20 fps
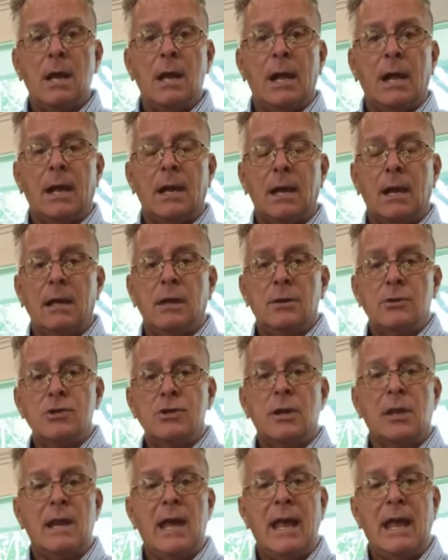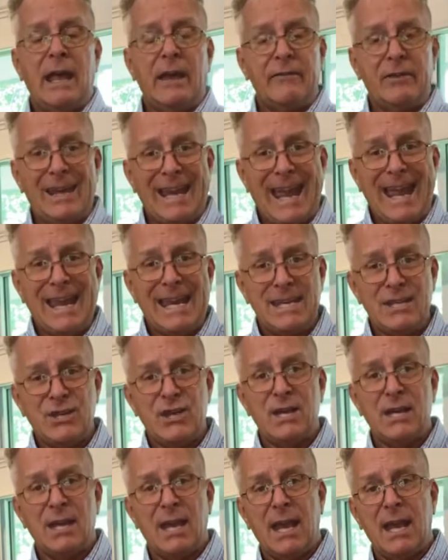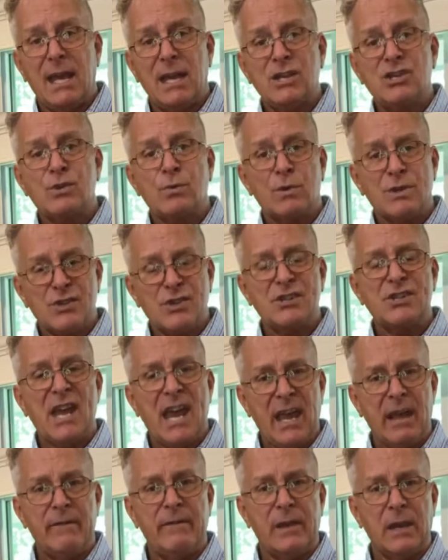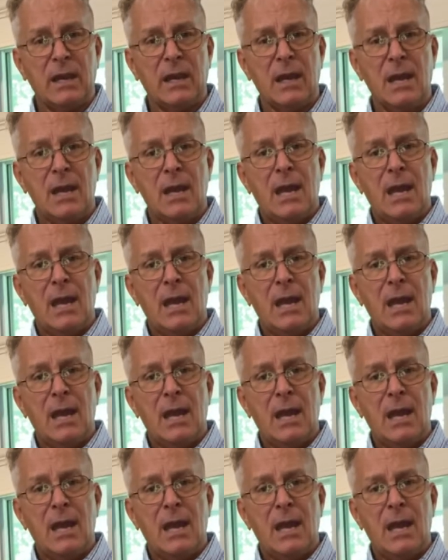And I have an 18 gauge, which is heavy,